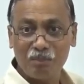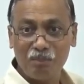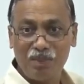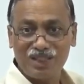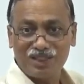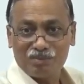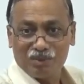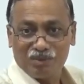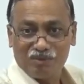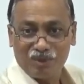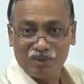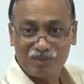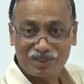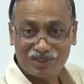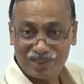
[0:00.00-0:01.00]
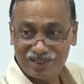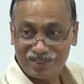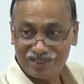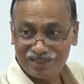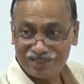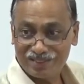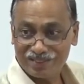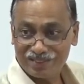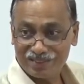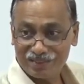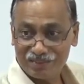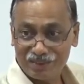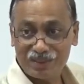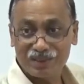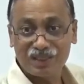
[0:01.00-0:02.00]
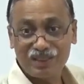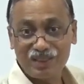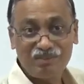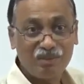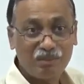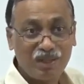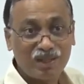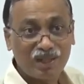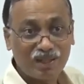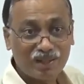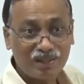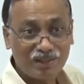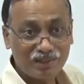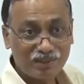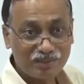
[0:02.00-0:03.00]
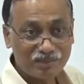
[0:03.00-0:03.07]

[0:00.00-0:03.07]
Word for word: best performance then which is achievable target.